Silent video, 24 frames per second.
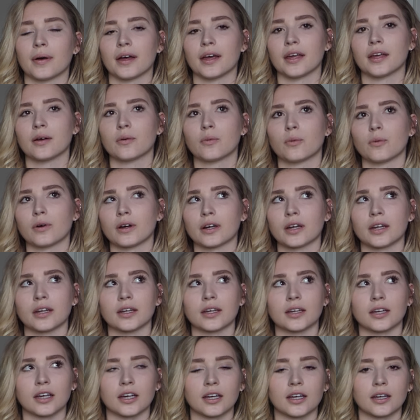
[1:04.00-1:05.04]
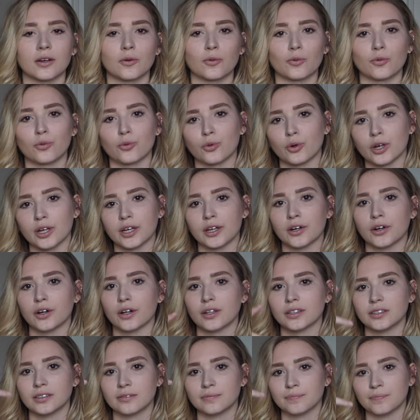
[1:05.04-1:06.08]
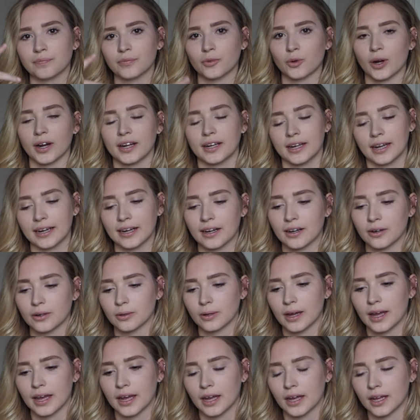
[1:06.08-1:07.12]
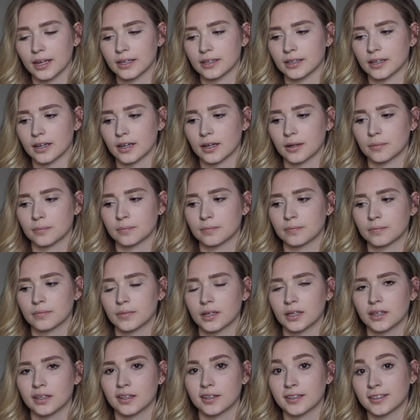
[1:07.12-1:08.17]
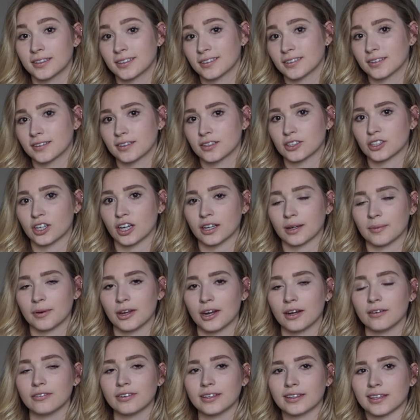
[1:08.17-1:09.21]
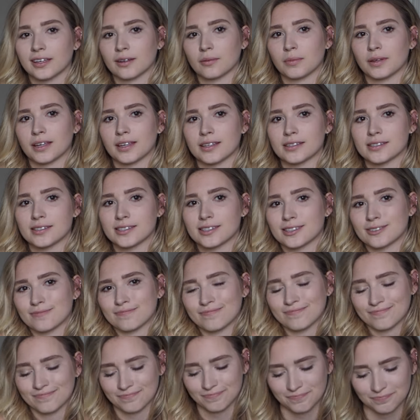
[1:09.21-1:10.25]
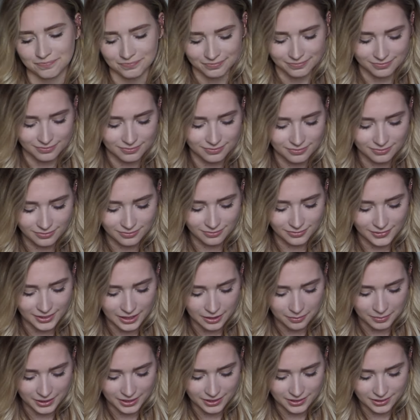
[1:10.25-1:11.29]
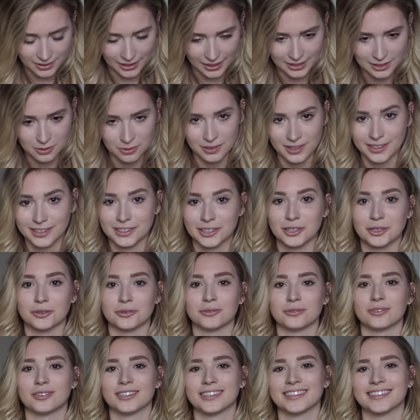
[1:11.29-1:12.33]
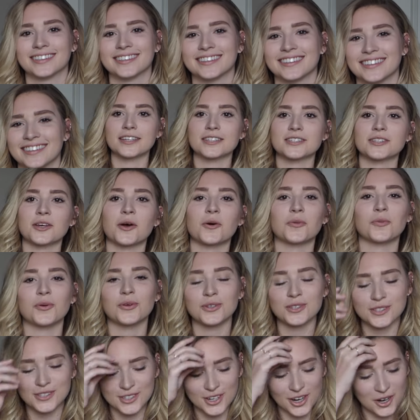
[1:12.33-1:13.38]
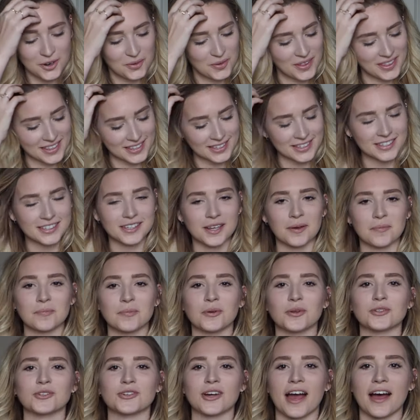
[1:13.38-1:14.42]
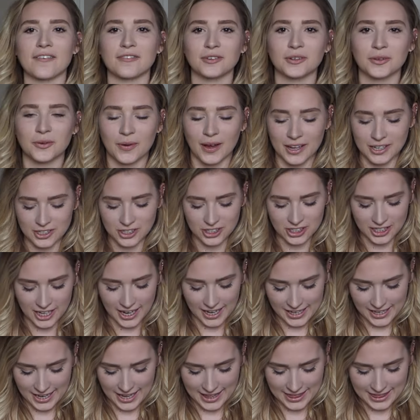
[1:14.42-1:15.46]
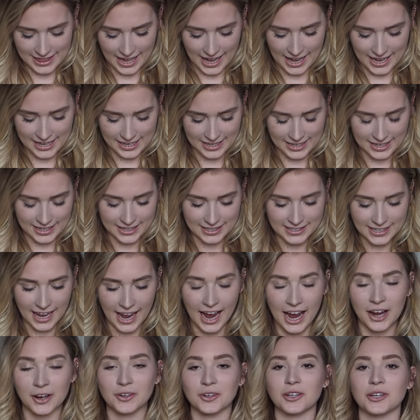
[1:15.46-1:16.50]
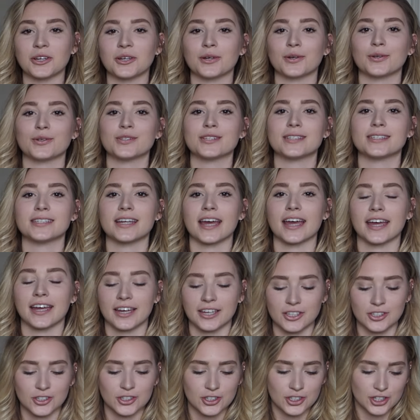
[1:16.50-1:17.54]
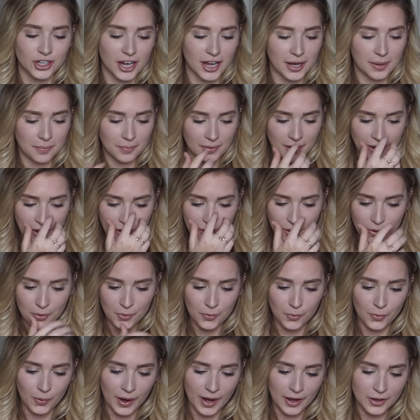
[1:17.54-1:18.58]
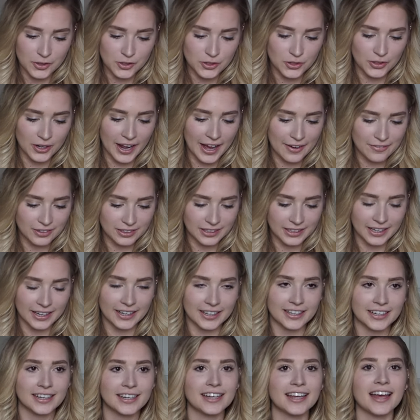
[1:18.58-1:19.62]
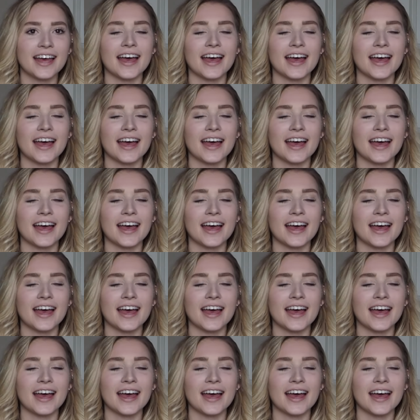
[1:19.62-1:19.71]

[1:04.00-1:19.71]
but we're gonna get real right now and talk about everything because, I mean, that's what I do. So we'll start with a simple travel question, and that is, how do you stay in shape while traveling?